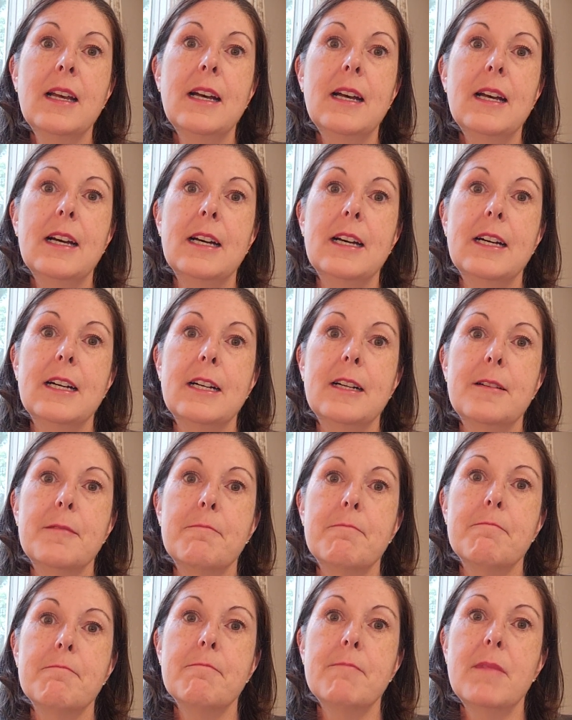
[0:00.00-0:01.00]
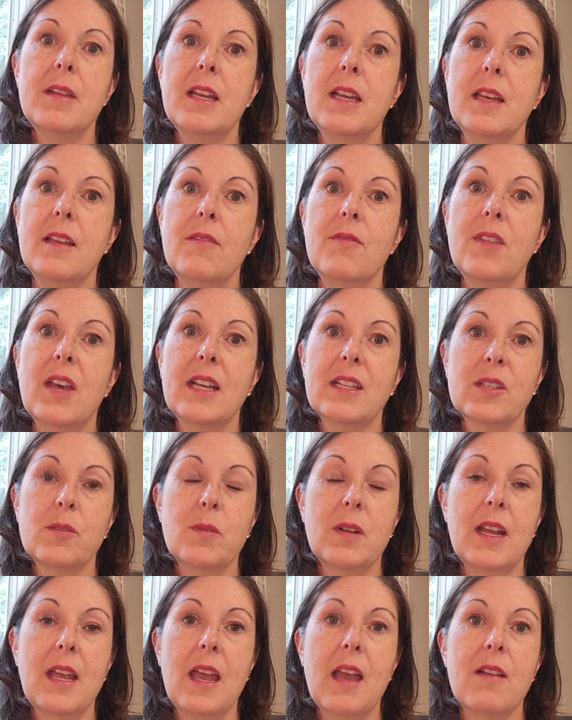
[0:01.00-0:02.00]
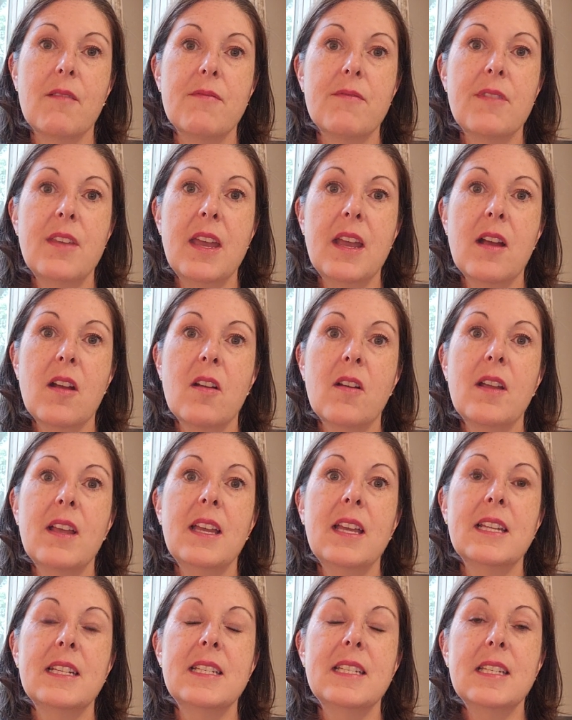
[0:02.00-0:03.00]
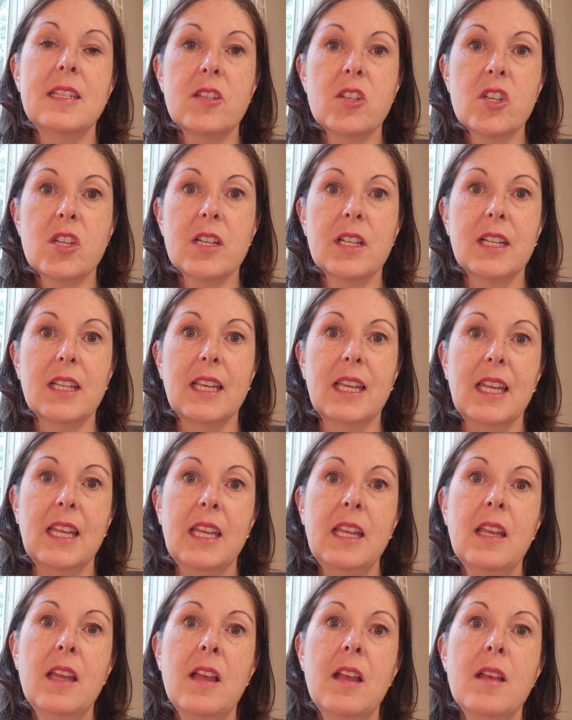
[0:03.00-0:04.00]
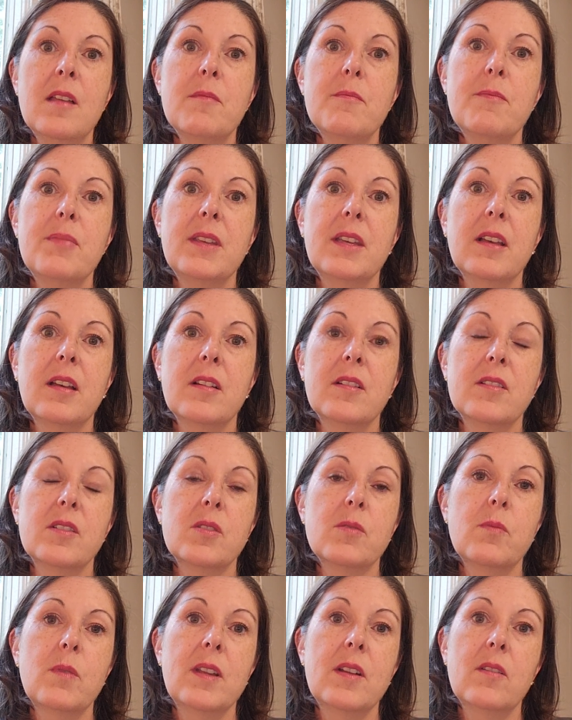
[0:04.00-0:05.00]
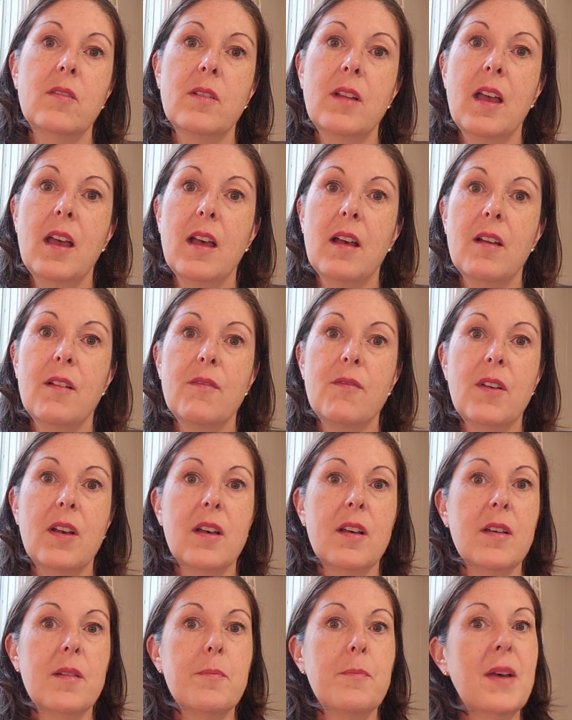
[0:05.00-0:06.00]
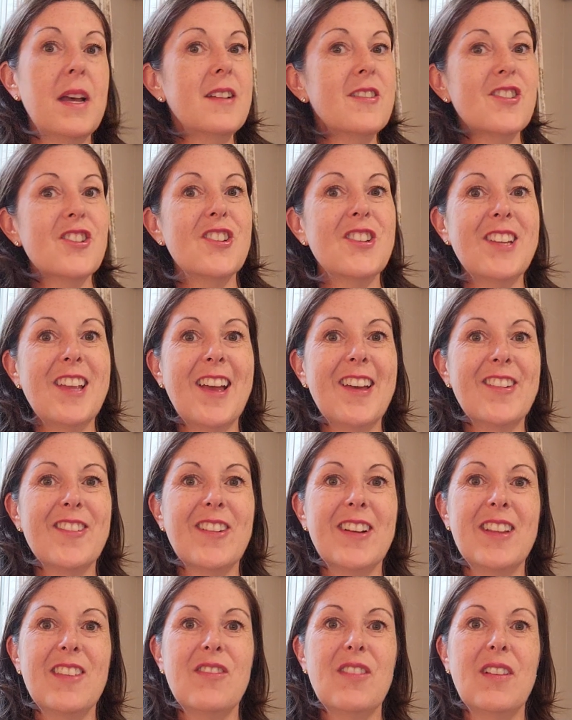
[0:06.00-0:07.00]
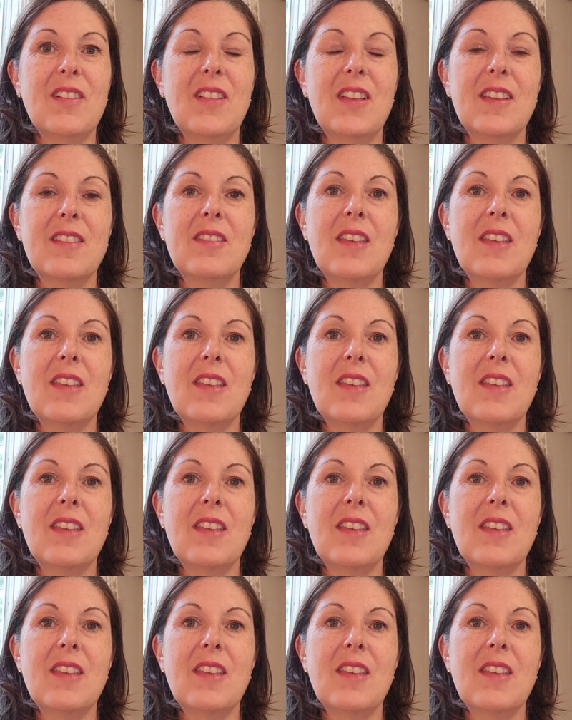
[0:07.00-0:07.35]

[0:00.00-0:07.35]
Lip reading: and that's what I have there. Additionally, because we don't have a pension yet or anything like